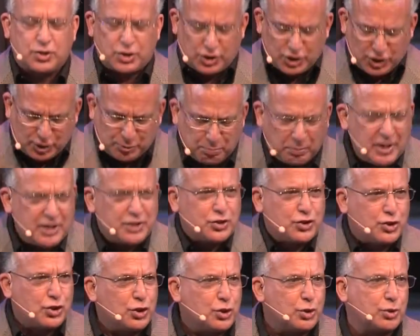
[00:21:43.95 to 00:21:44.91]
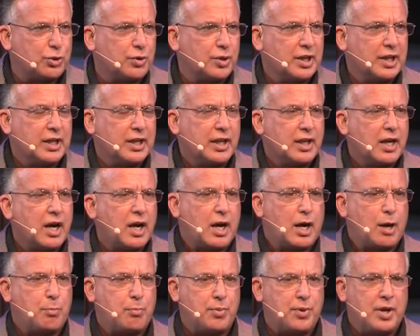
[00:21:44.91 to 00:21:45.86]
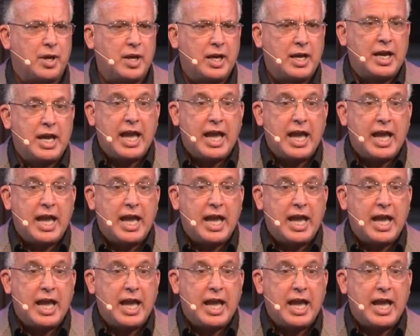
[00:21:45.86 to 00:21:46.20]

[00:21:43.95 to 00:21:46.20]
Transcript: it splits you up.